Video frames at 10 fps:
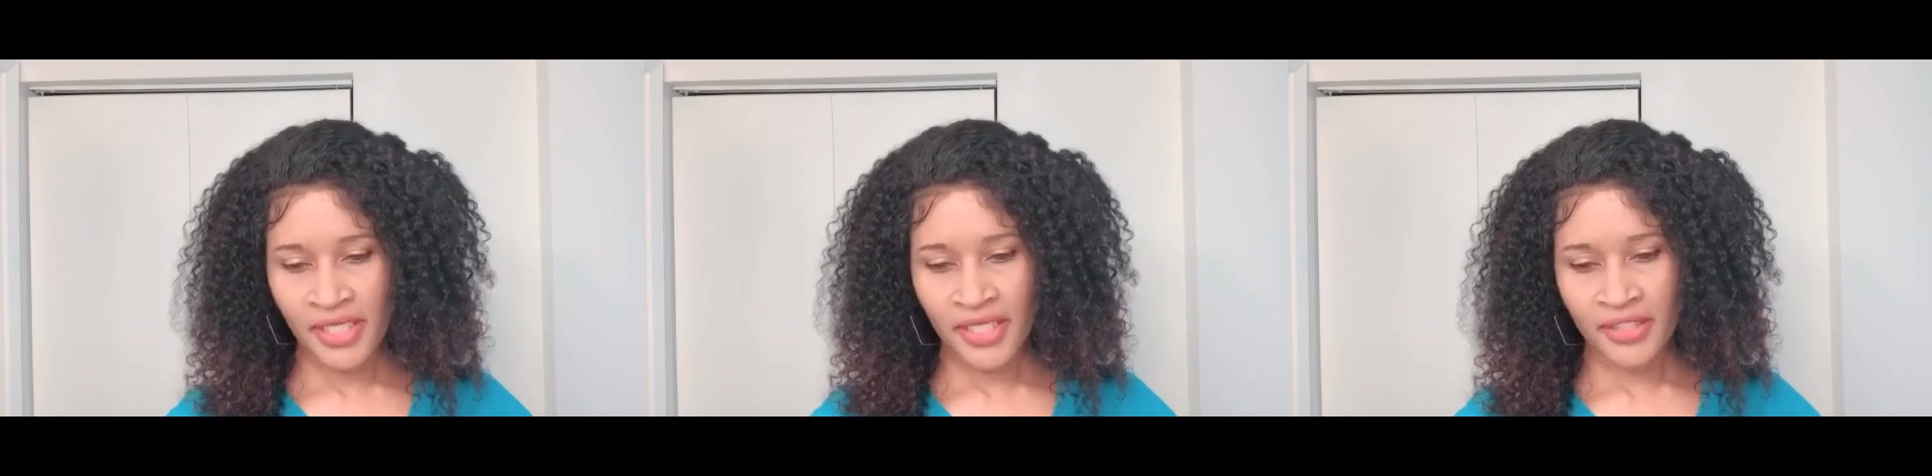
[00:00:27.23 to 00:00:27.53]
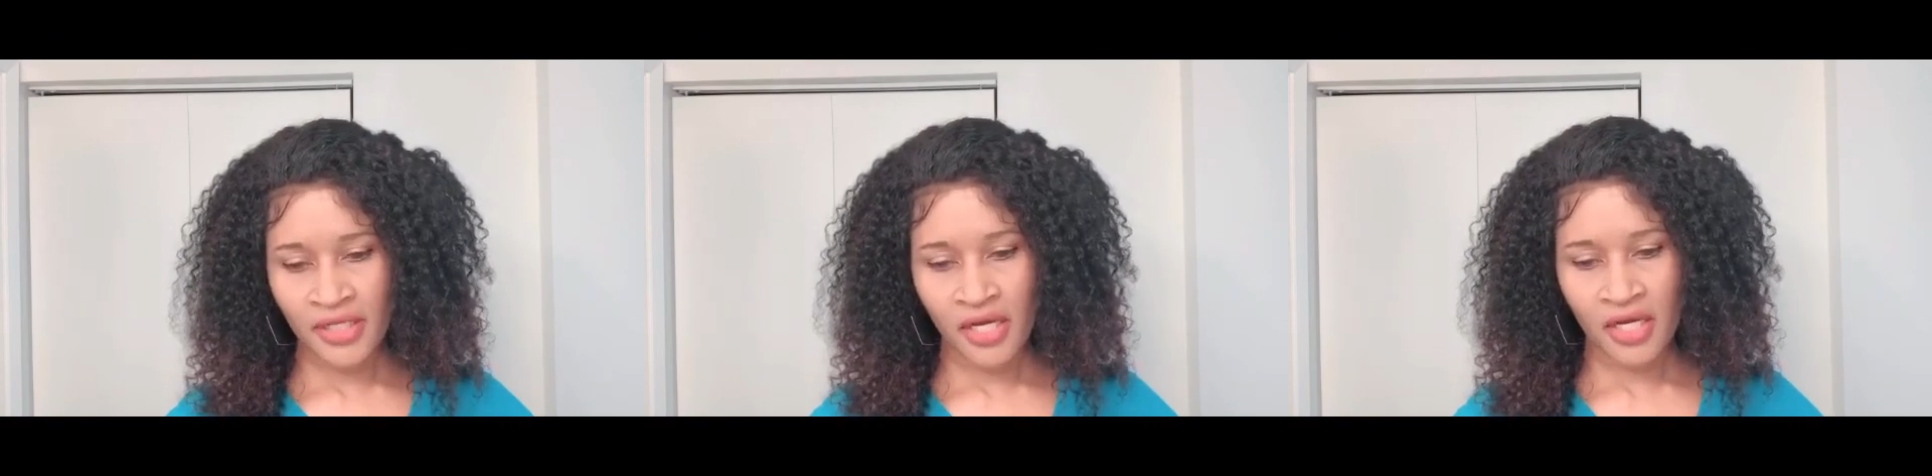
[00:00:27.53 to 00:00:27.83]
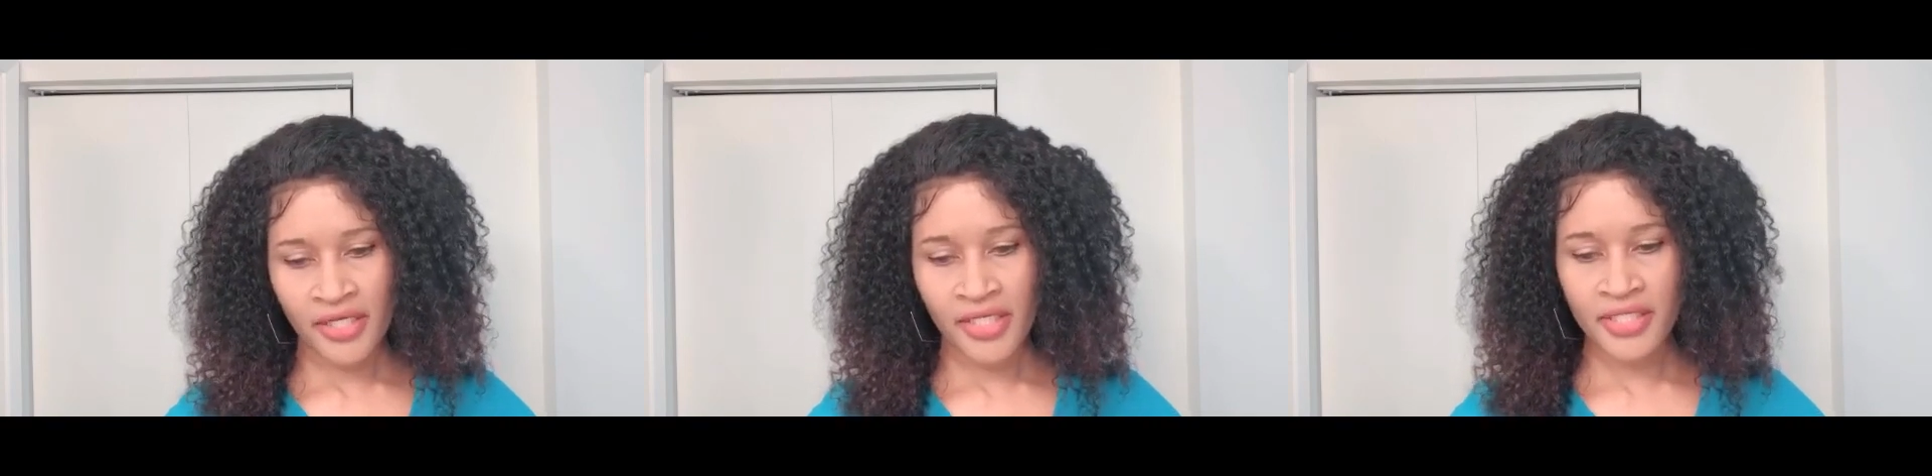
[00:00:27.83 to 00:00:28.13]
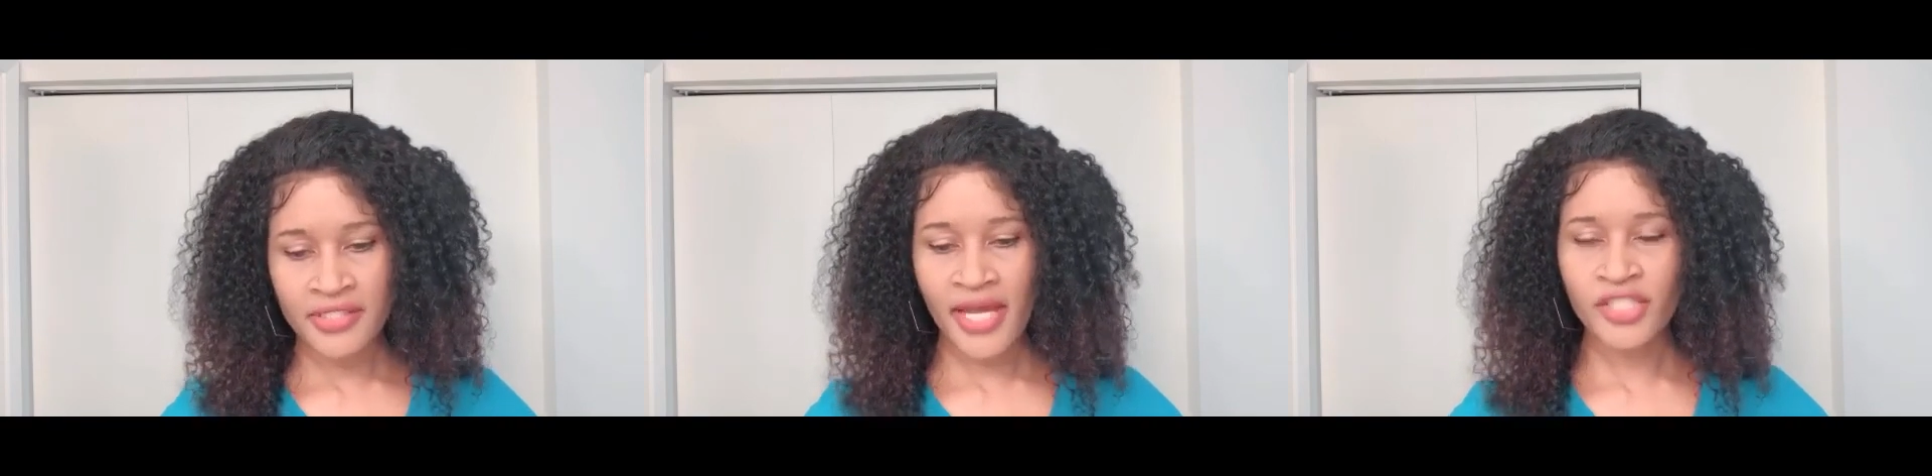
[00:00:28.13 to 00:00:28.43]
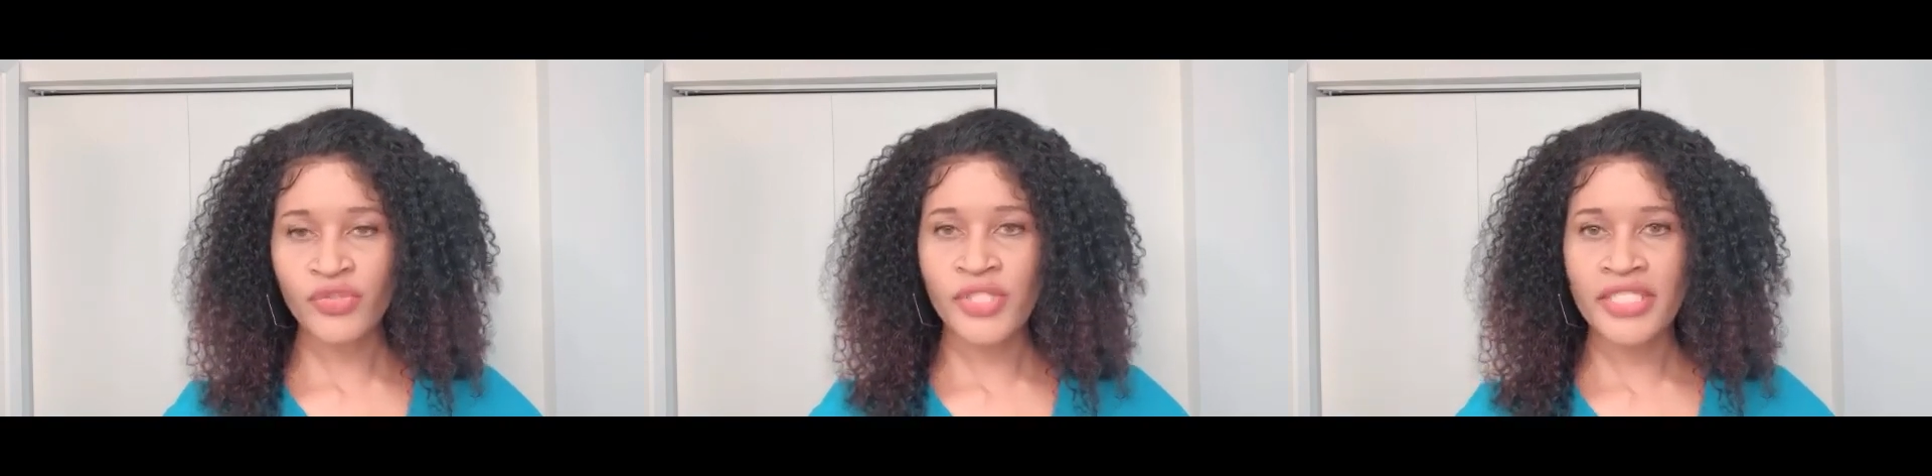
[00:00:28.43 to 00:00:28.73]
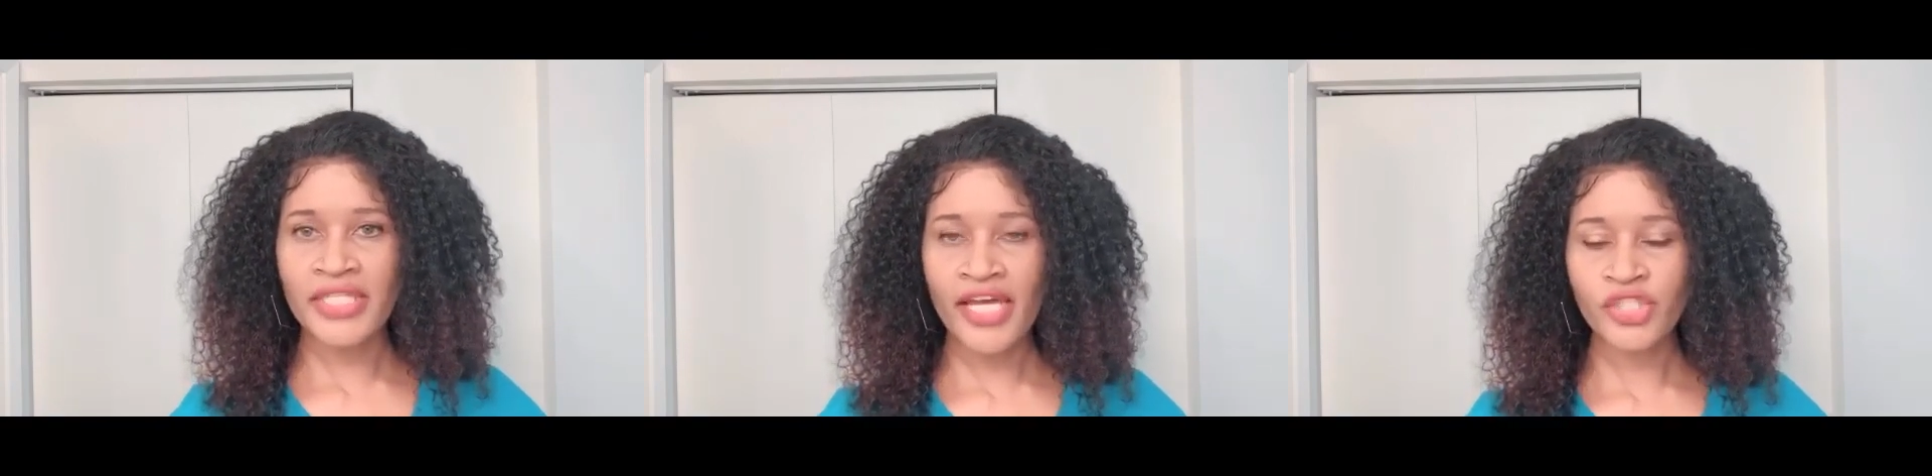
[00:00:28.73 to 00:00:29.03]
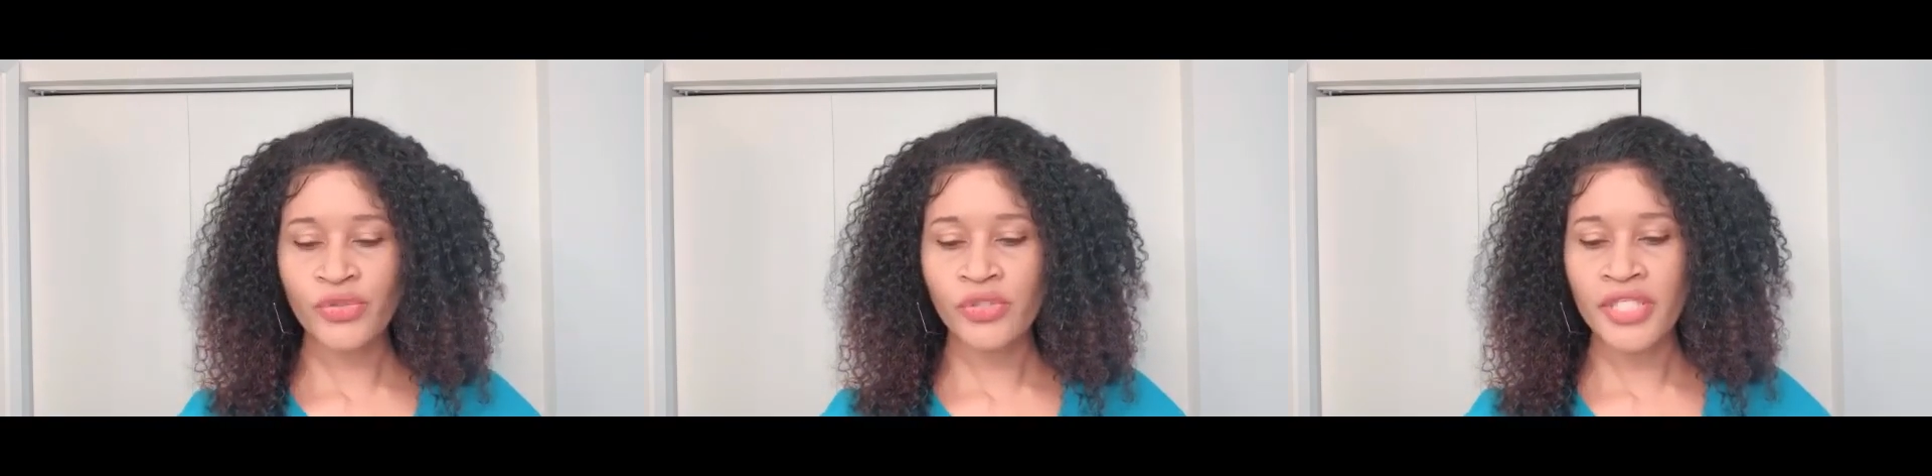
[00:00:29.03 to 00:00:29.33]
in is actually
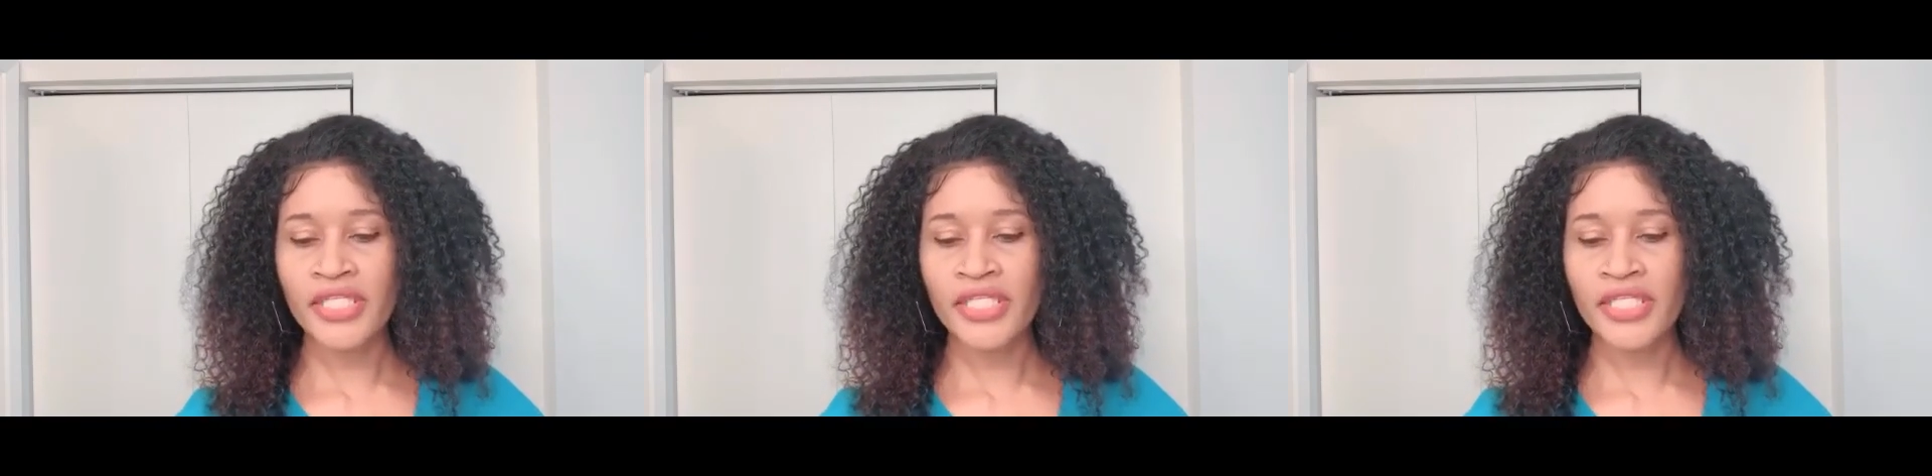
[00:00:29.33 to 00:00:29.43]
natural.